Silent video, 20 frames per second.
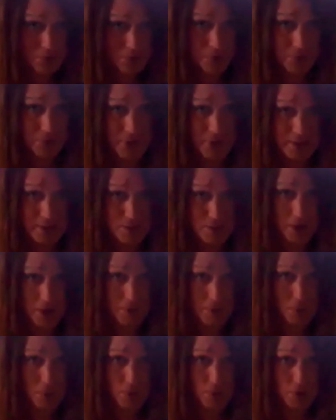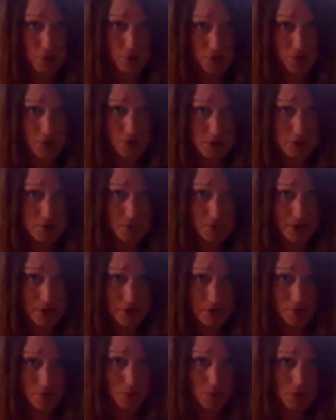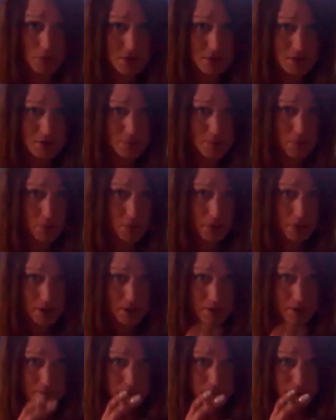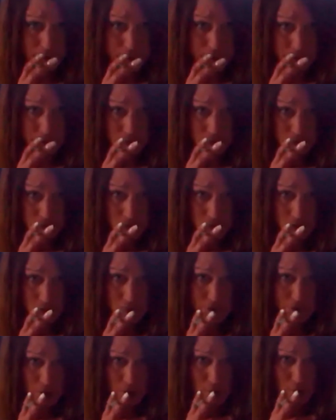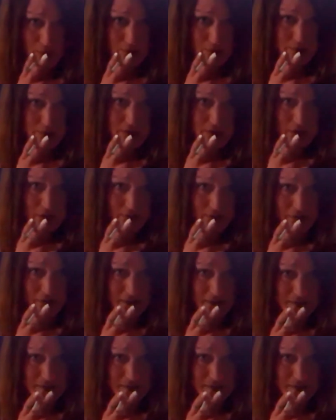these people when you first meet them. What is the point in throwing yourself at